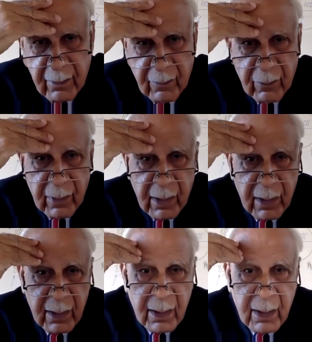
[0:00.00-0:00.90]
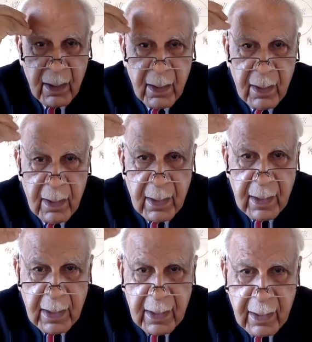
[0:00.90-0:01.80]
word
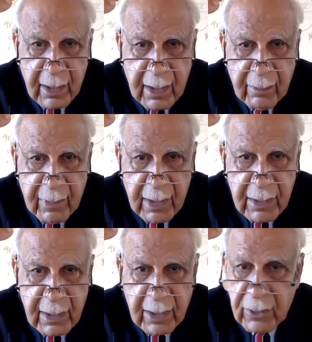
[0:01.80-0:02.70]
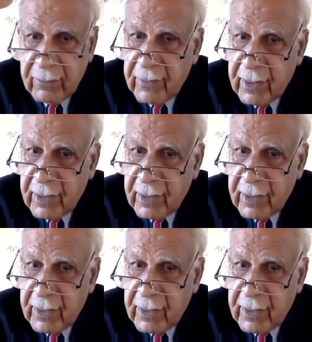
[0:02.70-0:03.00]
in agreements, and you've